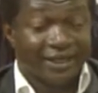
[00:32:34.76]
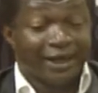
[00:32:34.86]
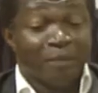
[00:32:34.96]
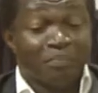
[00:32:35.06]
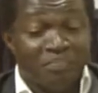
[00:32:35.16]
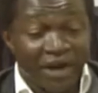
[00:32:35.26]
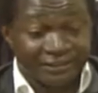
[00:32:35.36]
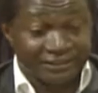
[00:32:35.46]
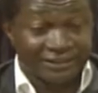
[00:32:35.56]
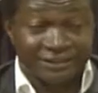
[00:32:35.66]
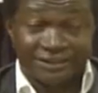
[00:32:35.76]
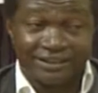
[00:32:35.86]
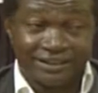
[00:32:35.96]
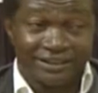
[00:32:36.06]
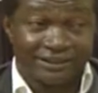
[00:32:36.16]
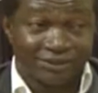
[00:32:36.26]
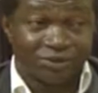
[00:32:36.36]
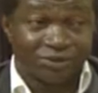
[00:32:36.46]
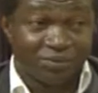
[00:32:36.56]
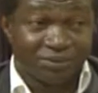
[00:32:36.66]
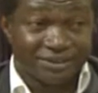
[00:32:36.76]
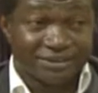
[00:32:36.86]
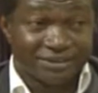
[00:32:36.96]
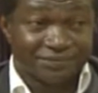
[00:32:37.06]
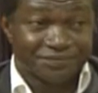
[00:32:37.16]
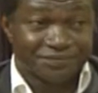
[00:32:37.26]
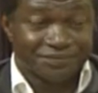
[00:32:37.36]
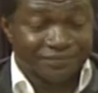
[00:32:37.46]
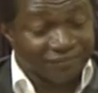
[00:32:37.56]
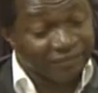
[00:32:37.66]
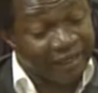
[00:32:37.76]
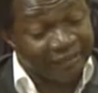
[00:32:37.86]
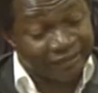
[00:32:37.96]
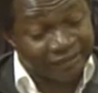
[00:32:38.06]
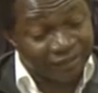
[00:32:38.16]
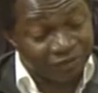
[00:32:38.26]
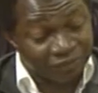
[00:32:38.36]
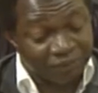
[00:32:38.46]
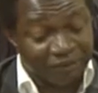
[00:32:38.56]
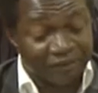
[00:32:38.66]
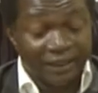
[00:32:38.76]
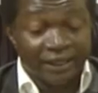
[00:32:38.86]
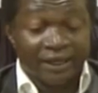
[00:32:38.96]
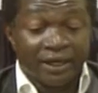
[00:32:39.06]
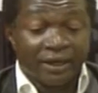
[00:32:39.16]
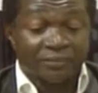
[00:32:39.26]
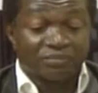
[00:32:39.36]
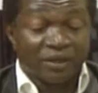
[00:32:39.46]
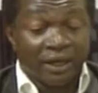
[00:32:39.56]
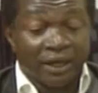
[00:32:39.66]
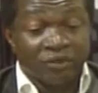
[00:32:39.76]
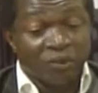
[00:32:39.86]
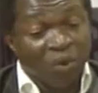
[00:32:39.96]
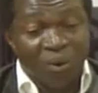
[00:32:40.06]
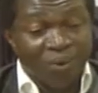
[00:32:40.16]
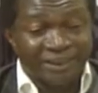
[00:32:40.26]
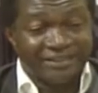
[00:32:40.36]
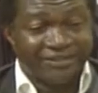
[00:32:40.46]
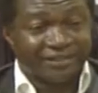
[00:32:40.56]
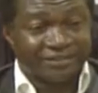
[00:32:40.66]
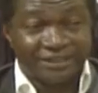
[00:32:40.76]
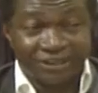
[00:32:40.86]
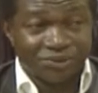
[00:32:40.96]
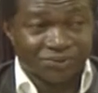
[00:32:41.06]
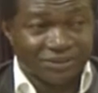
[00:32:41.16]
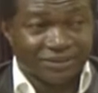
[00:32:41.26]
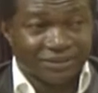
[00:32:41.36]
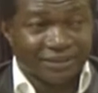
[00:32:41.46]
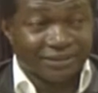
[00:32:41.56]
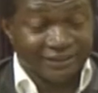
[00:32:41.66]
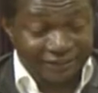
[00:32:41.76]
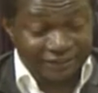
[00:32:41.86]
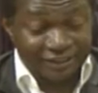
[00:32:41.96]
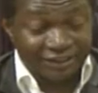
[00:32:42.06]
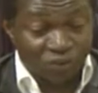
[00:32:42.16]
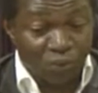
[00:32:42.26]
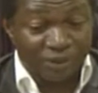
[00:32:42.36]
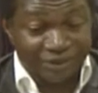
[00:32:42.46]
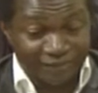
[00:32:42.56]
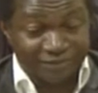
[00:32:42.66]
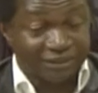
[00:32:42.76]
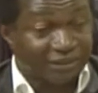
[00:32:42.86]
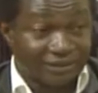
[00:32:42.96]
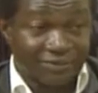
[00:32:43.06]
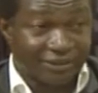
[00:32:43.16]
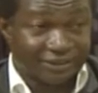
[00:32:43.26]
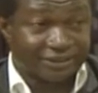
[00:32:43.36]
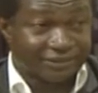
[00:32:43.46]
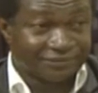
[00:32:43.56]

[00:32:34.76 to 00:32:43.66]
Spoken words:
But it is dedicated to the police. And then there should be a law or whatever, statutes, that states what can be done about it.